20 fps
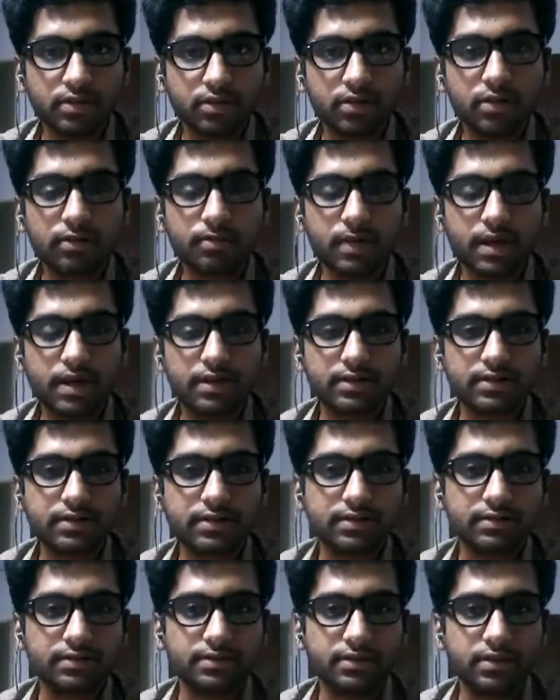or
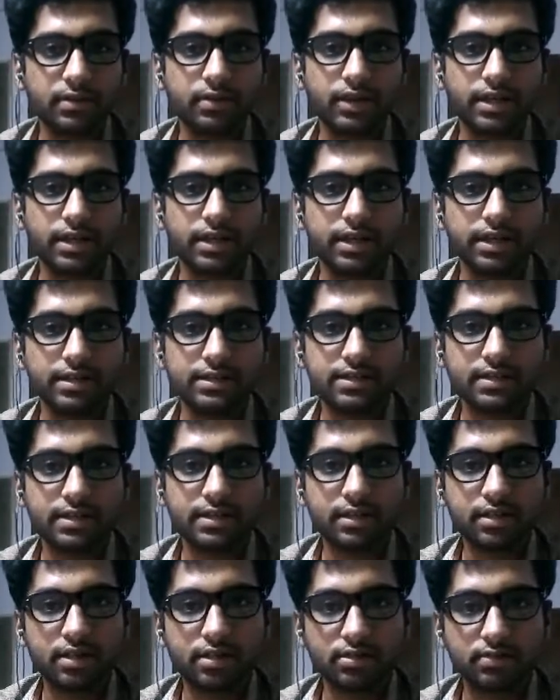Paris. Okay, let's
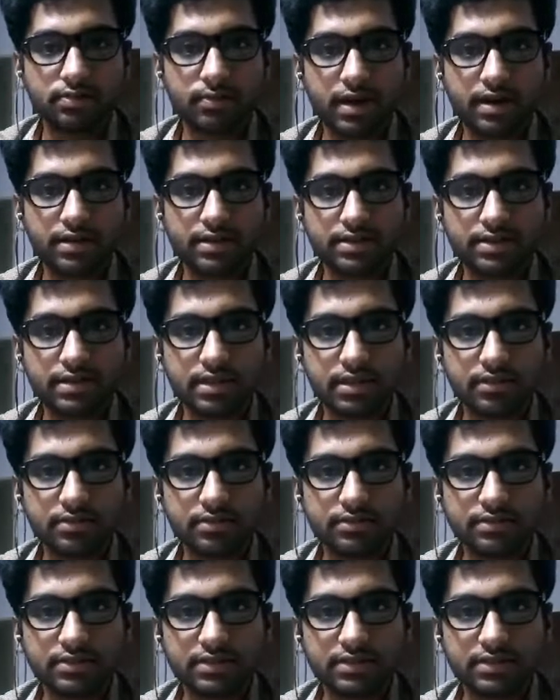stick on to Paris now.